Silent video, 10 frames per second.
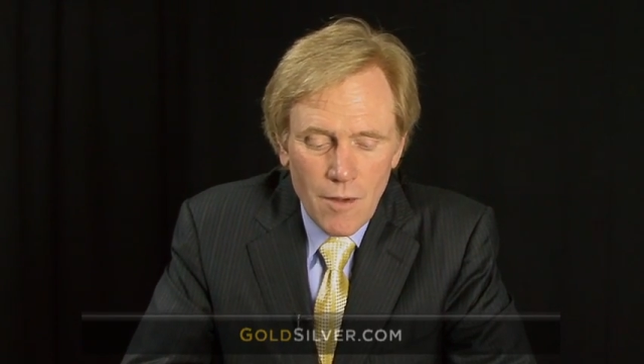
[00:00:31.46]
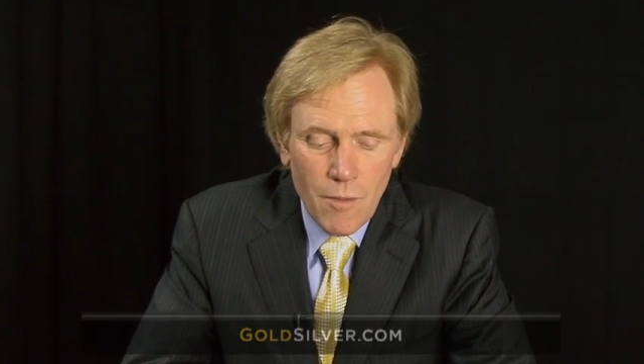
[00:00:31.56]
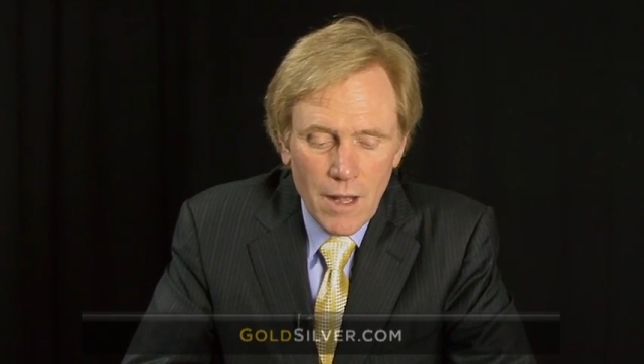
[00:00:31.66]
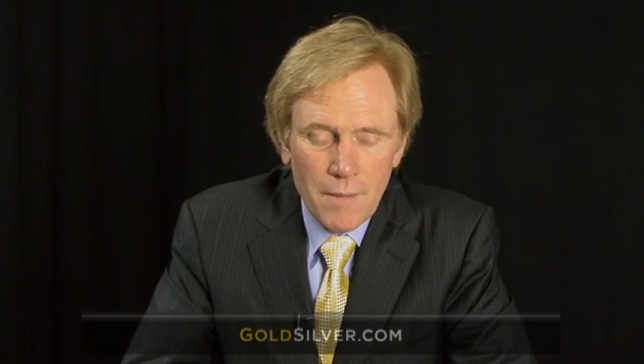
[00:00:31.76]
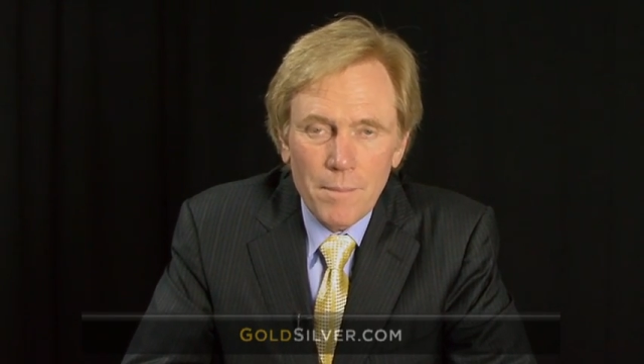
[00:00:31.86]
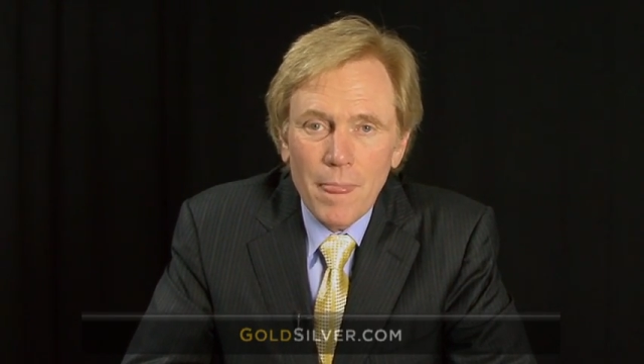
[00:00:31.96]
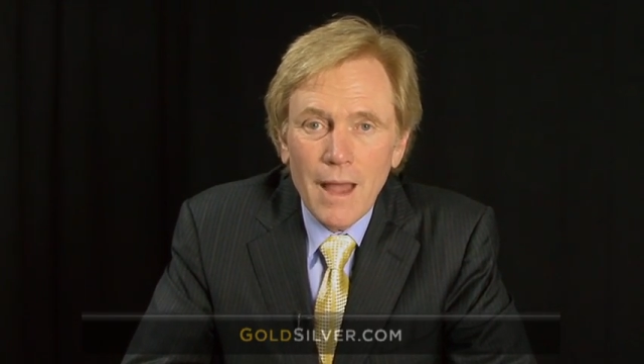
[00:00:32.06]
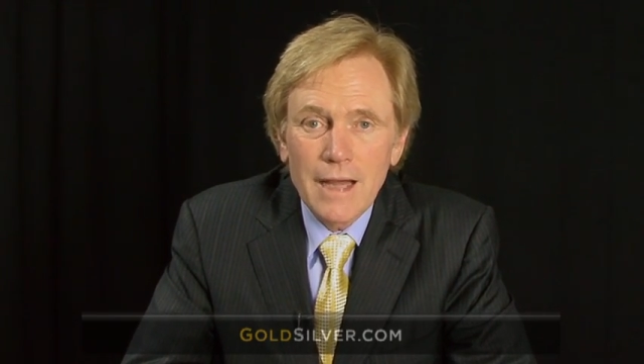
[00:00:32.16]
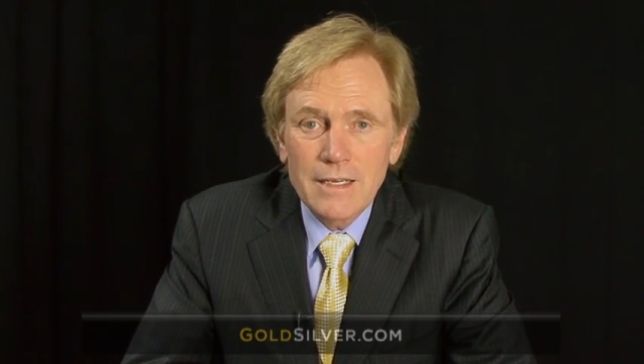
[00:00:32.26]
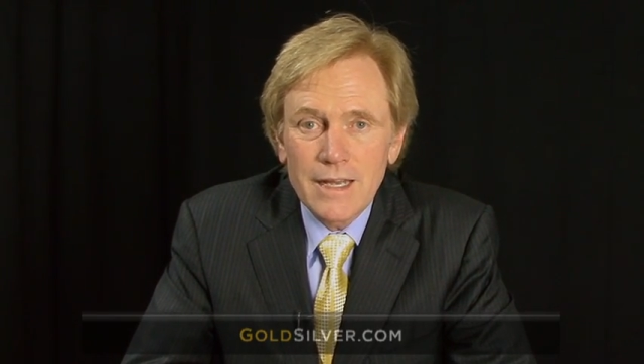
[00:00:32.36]
Well,
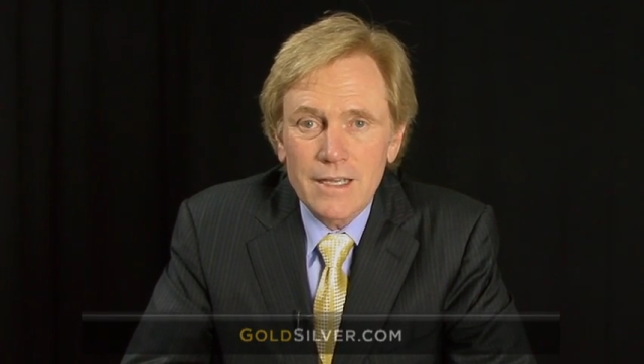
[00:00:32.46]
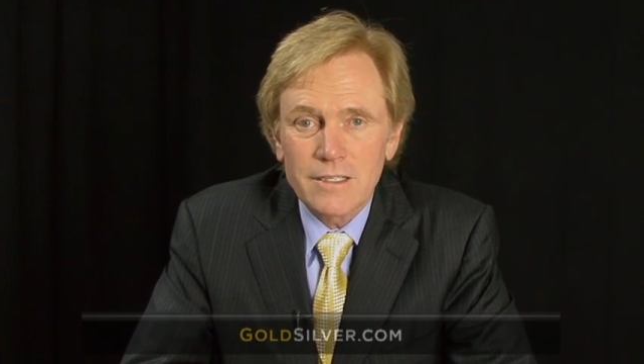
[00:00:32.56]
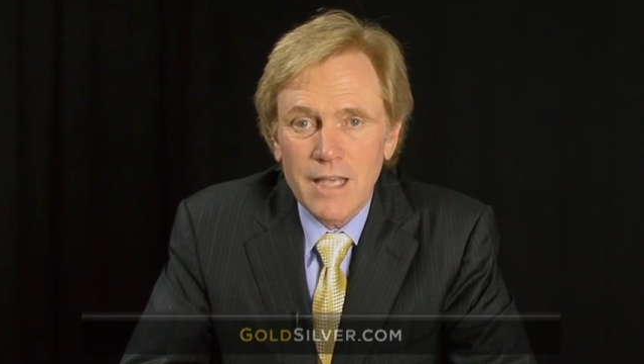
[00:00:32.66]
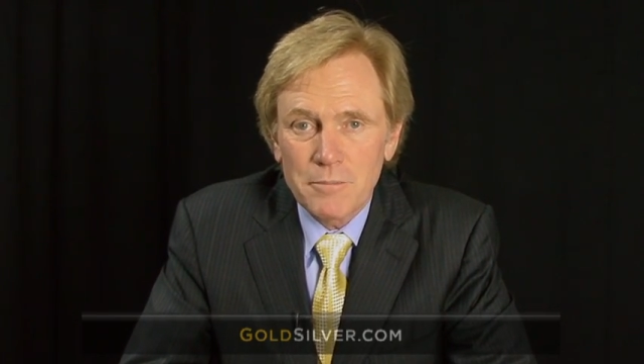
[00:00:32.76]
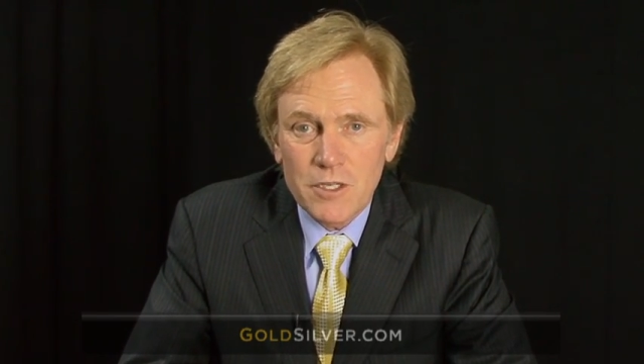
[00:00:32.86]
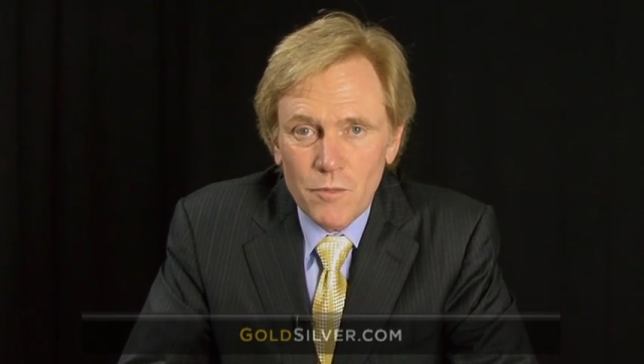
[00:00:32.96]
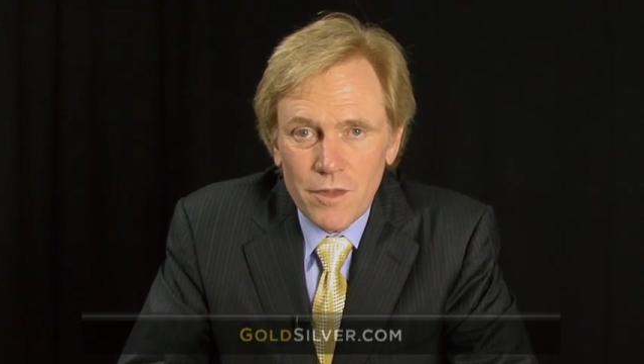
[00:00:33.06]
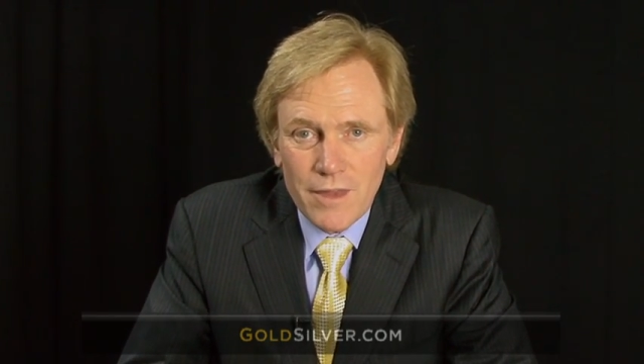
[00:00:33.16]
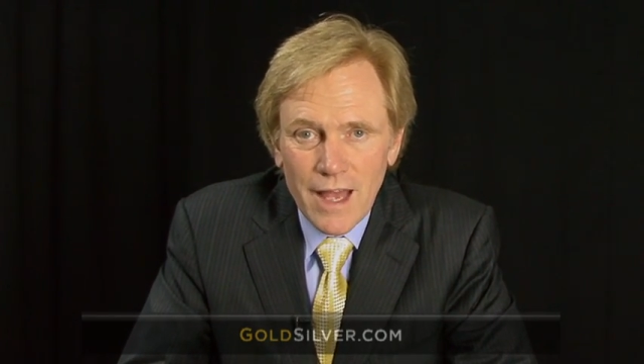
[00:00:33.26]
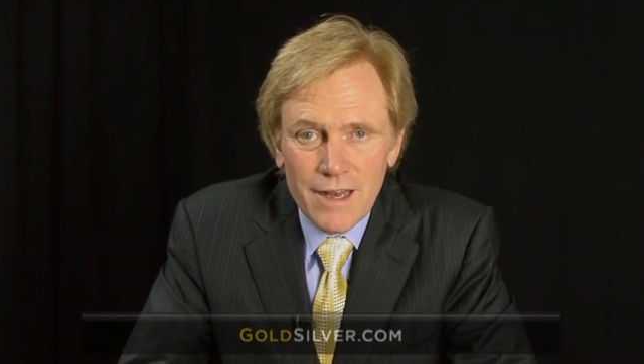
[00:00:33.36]
I take exception
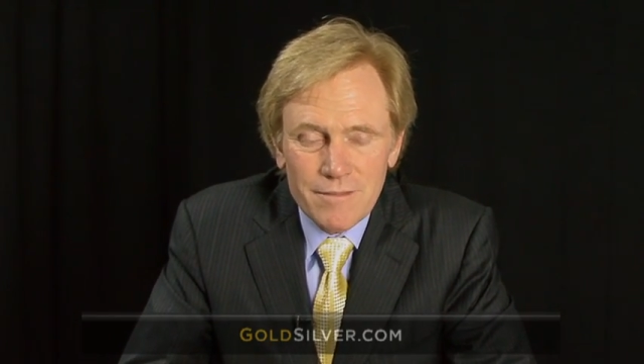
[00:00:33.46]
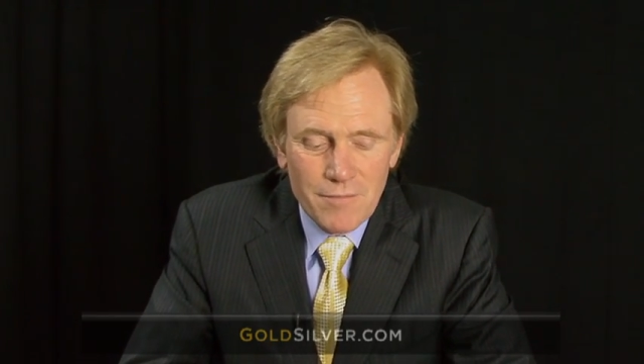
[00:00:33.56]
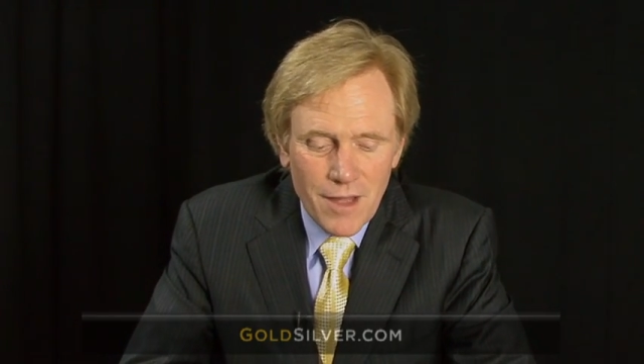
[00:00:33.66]
with that.